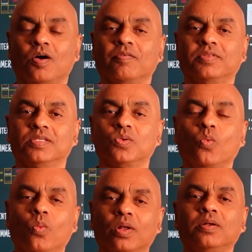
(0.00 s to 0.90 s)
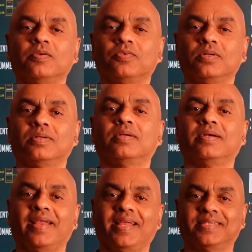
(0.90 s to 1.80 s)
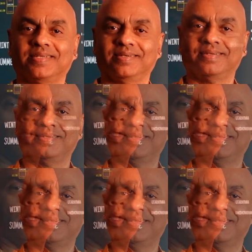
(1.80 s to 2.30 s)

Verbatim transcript: of this wonderful creation.